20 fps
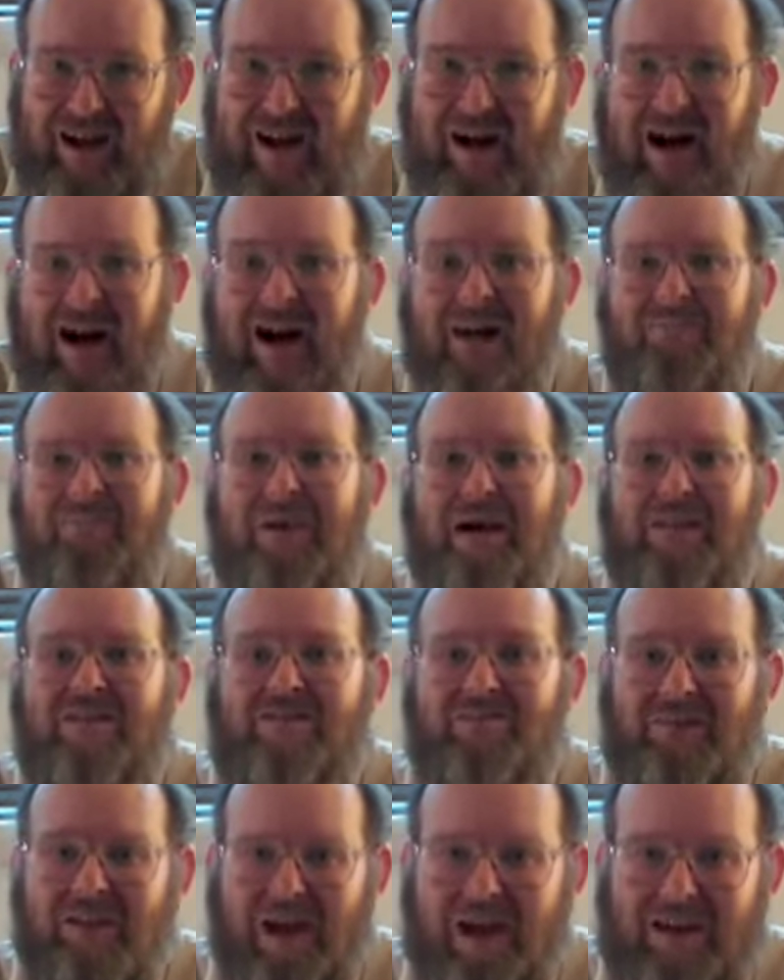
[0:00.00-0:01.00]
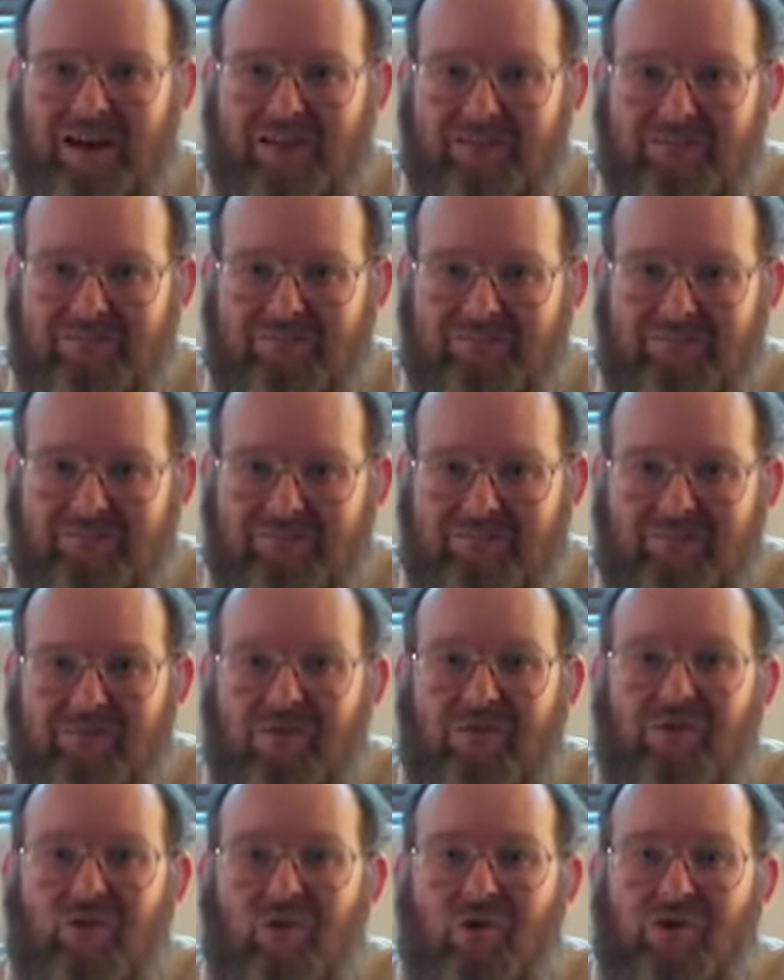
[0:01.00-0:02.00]
I'm Patch Black for
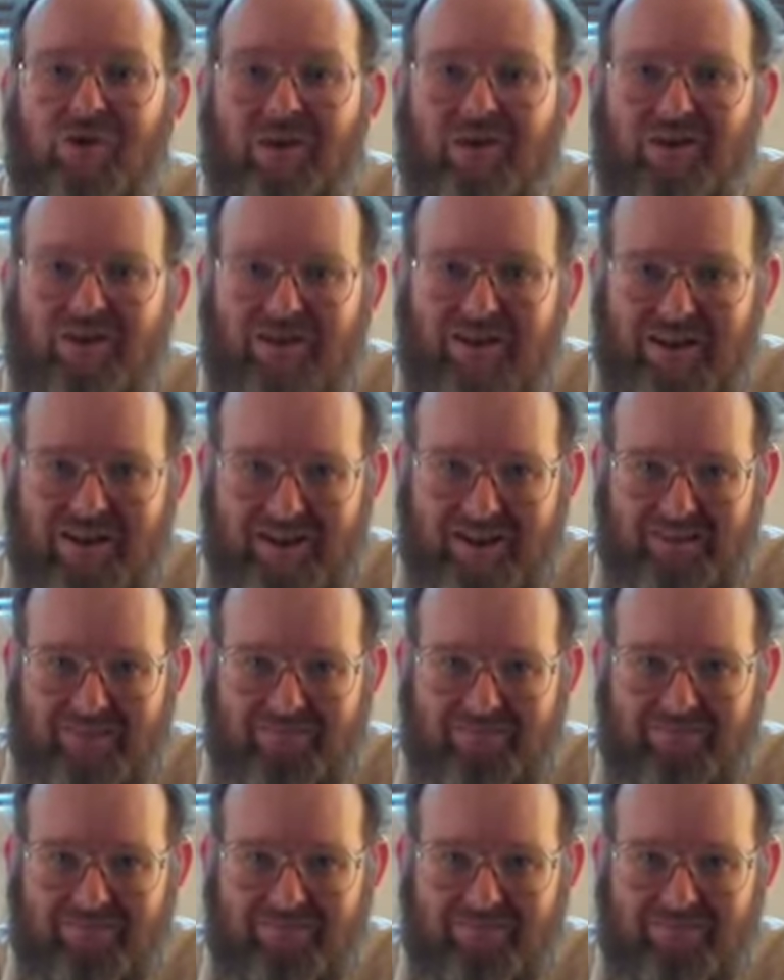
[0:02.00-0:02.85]
Four-Kolor Kitty.